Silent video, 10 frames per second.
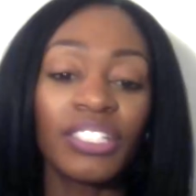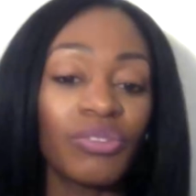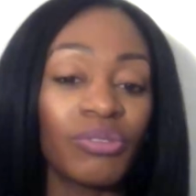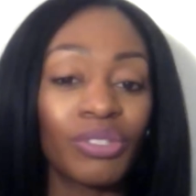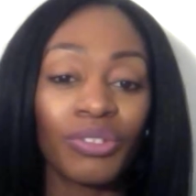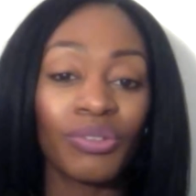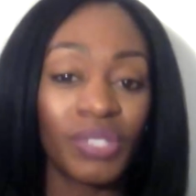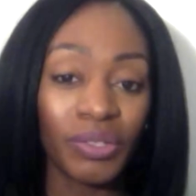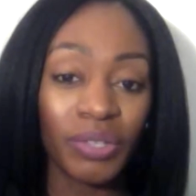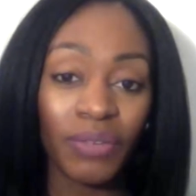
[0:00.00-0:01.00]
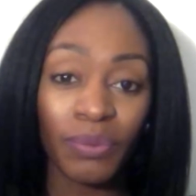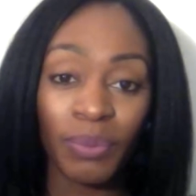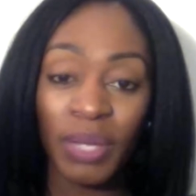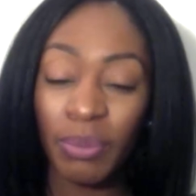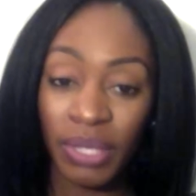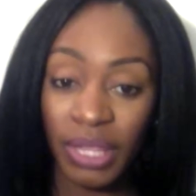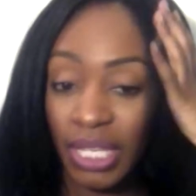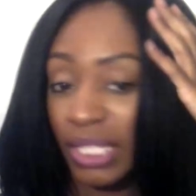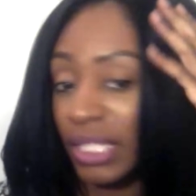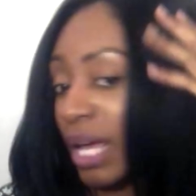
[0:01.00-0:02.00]
she was just too silky for me. But
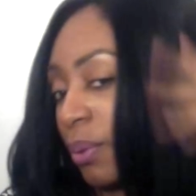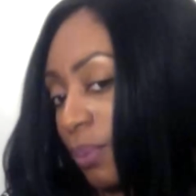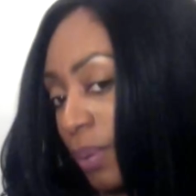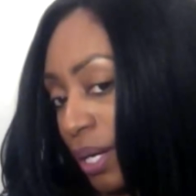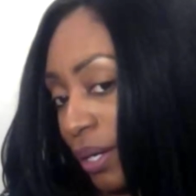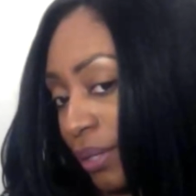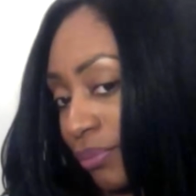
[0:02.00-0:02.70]
this, I will wear.